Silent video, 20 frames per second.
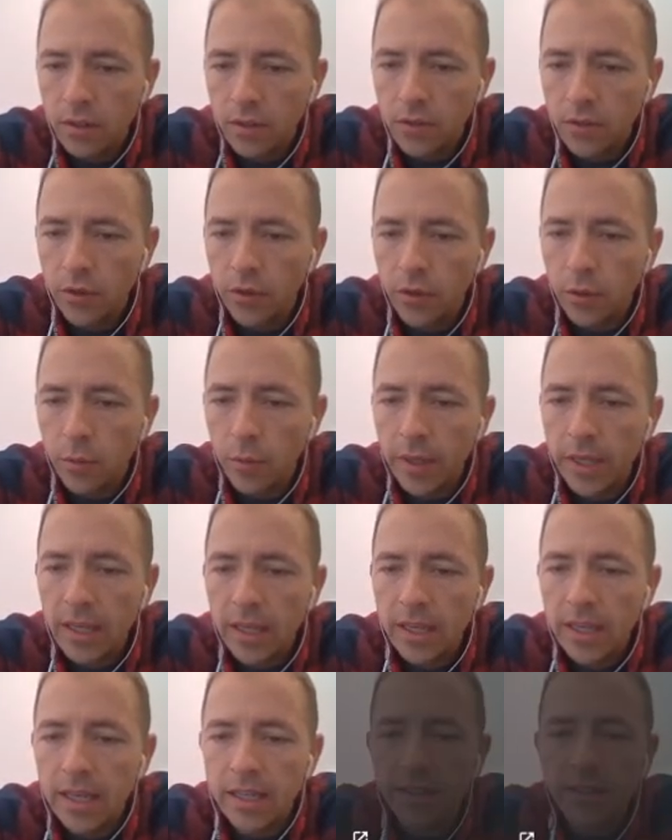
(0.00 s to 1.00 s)
so that we
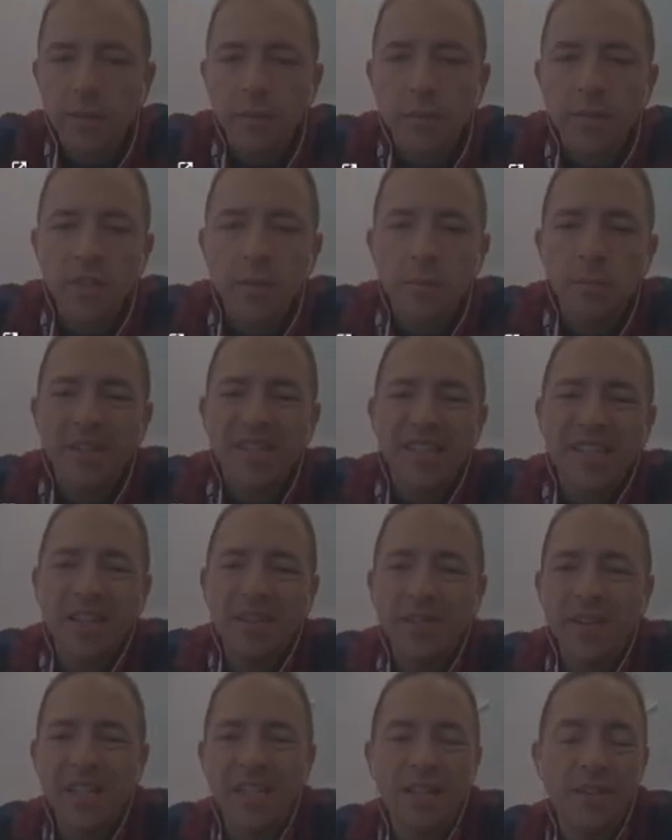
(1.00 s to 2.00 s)
can get some
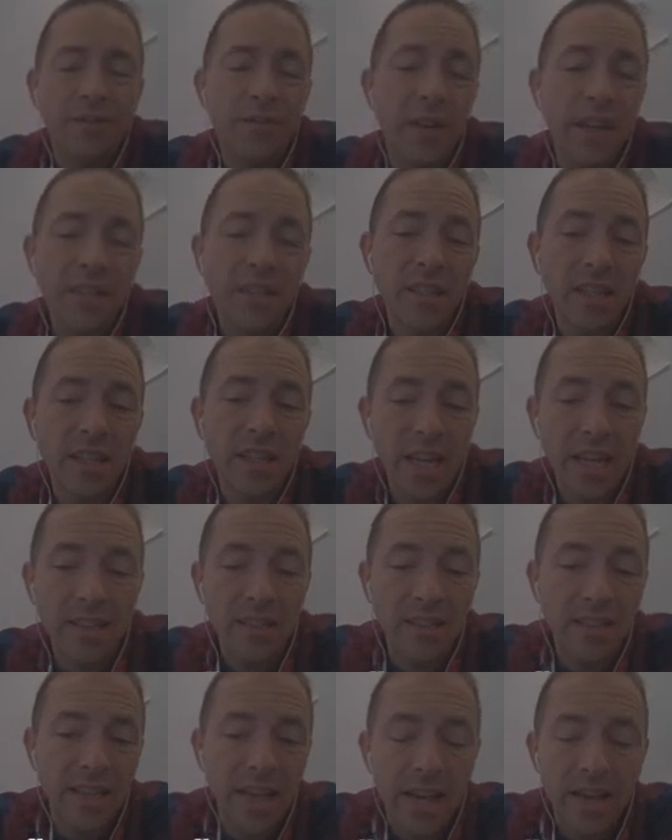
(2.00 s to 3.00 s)
specific defense
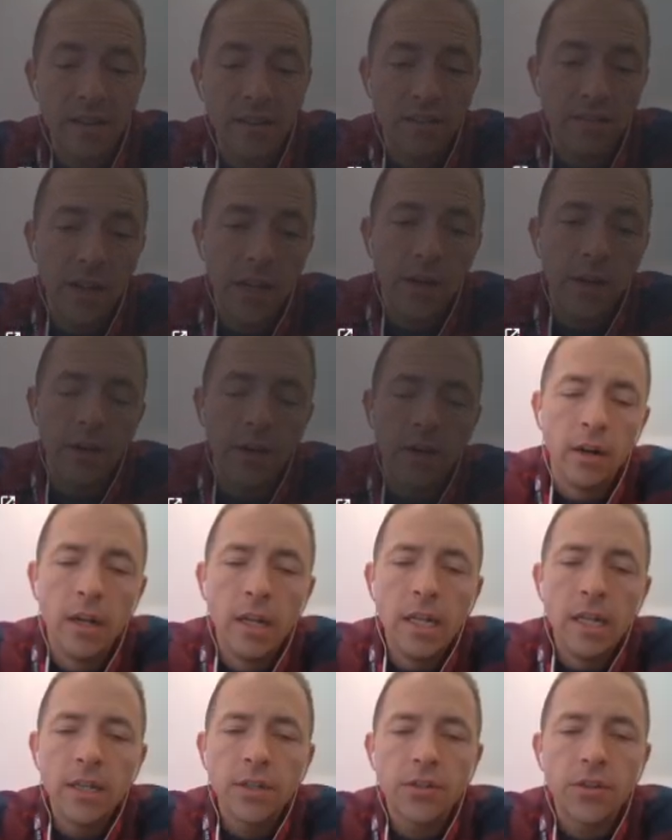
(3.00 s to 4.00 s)
against that invader.
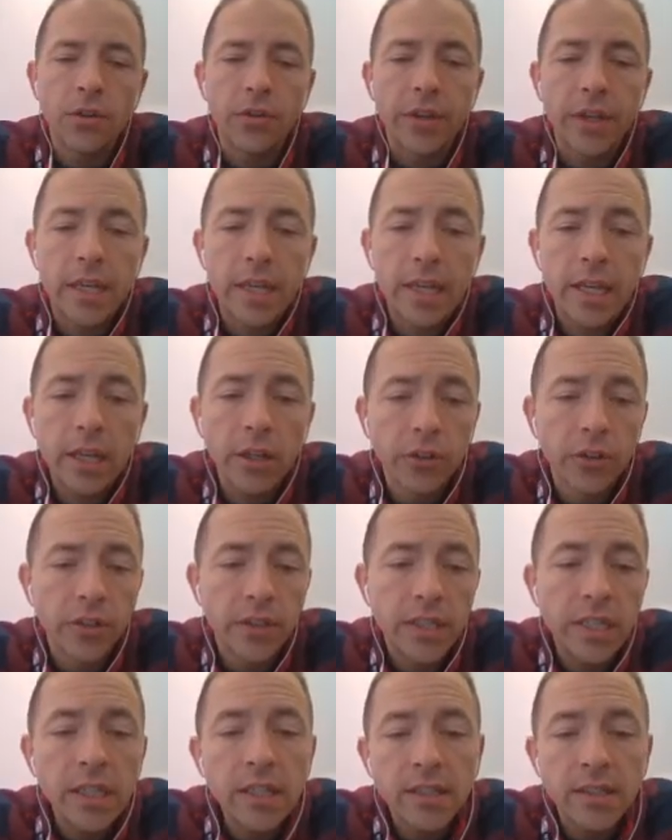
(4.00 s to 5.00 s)
So the killer
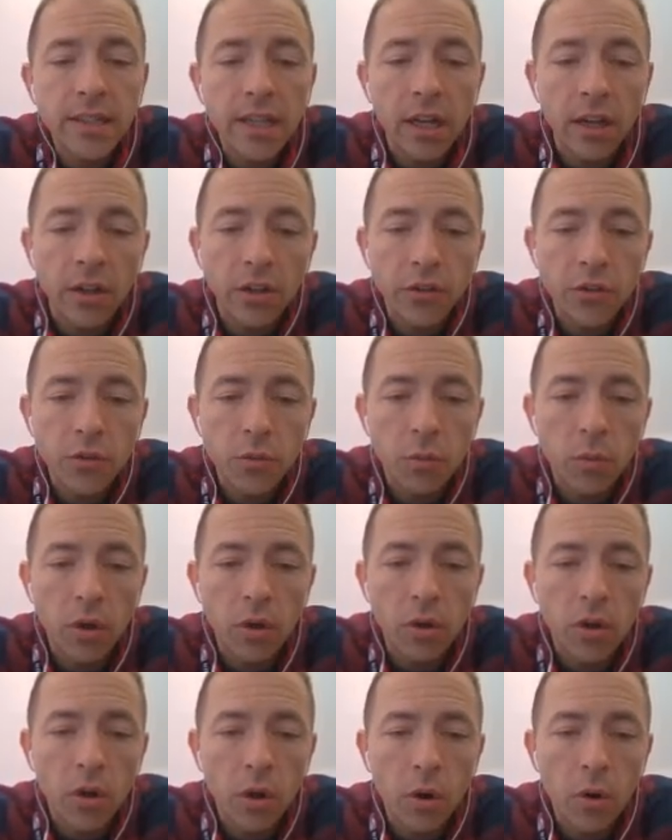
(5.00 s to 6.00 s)
T cells
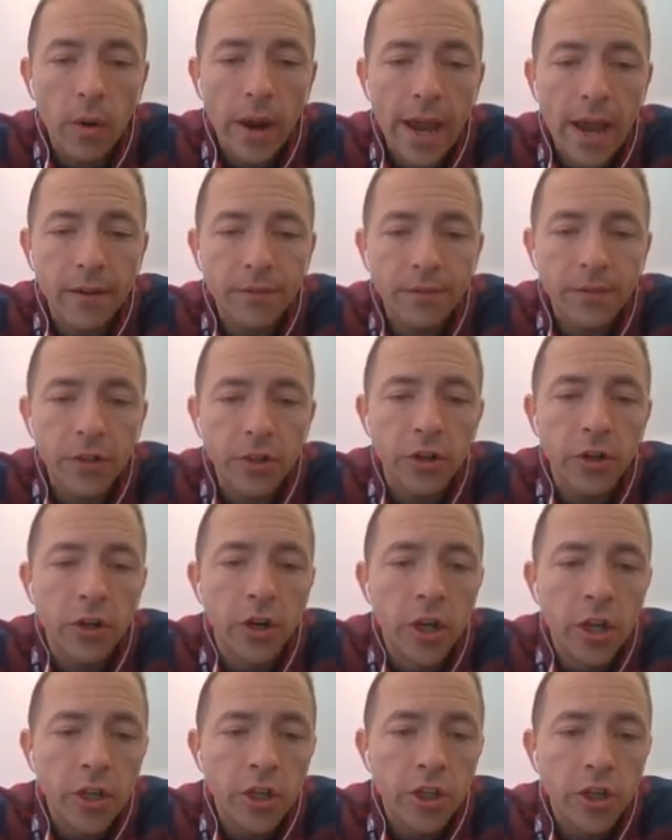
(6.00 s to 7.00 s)
will go after
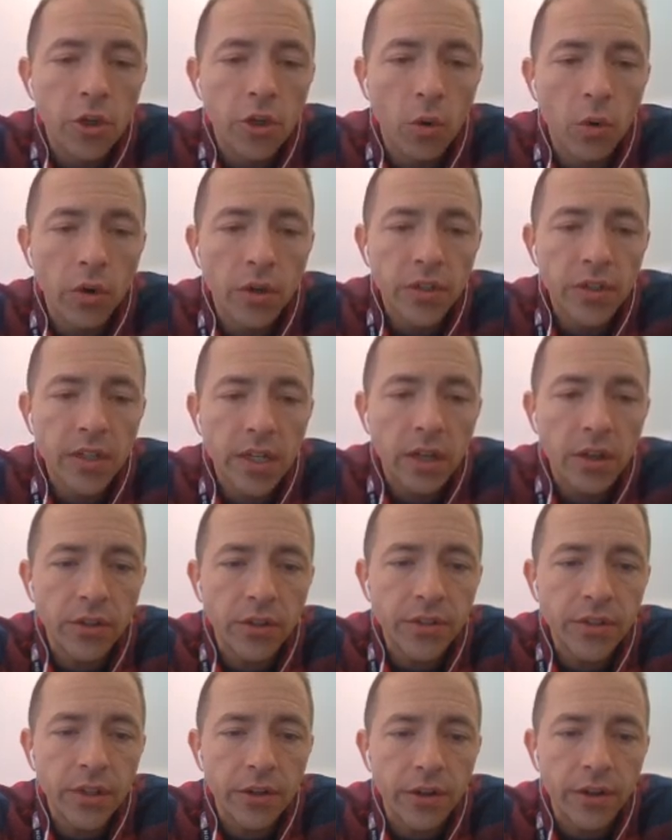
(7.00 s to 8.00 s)
your
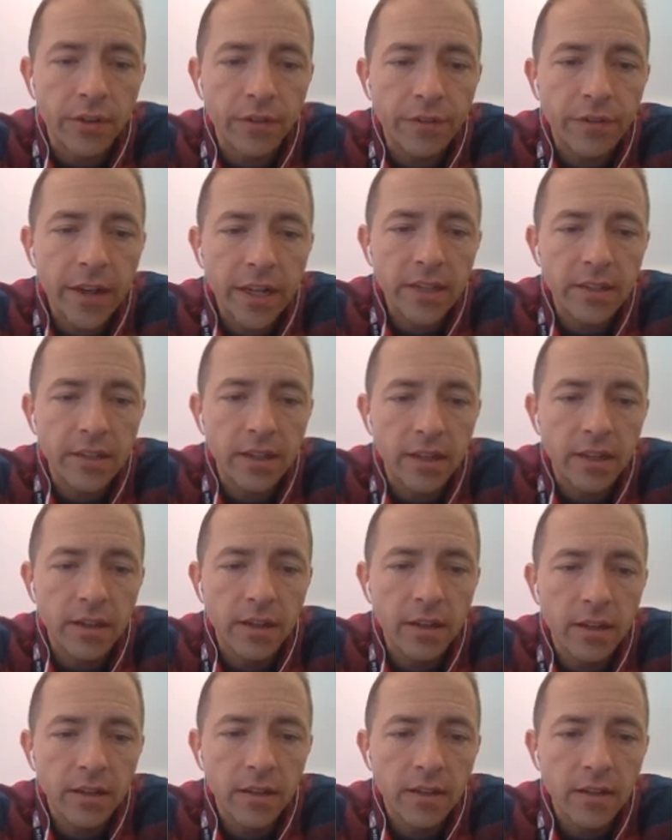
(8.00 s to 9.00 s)
cells that are infected